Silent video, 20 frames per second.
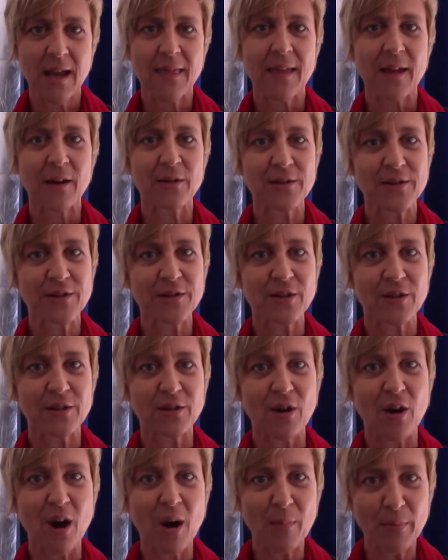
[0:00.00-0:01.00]
They also don't
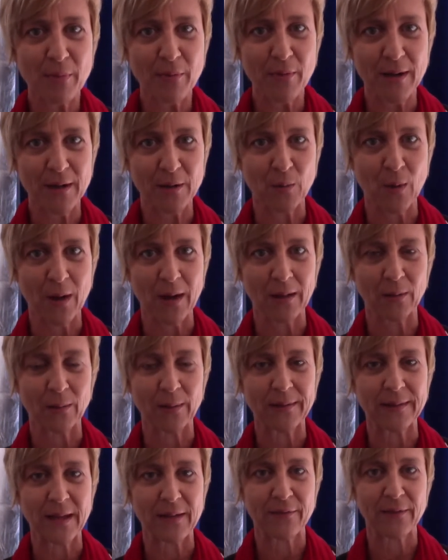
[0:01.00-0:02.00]
cooperate well
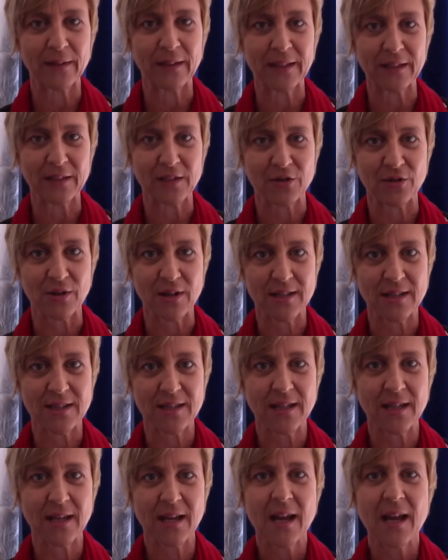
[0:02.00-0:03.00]
when they're feeling
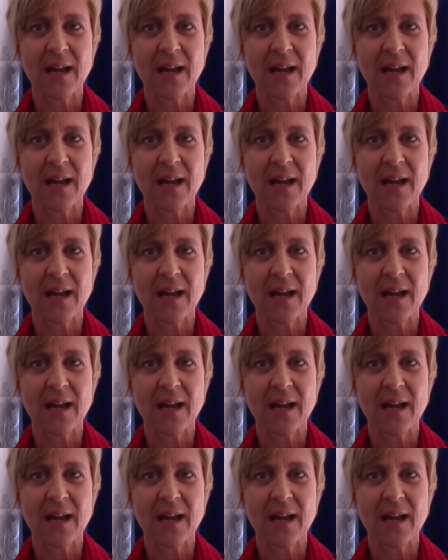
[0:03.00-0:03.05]
stressed.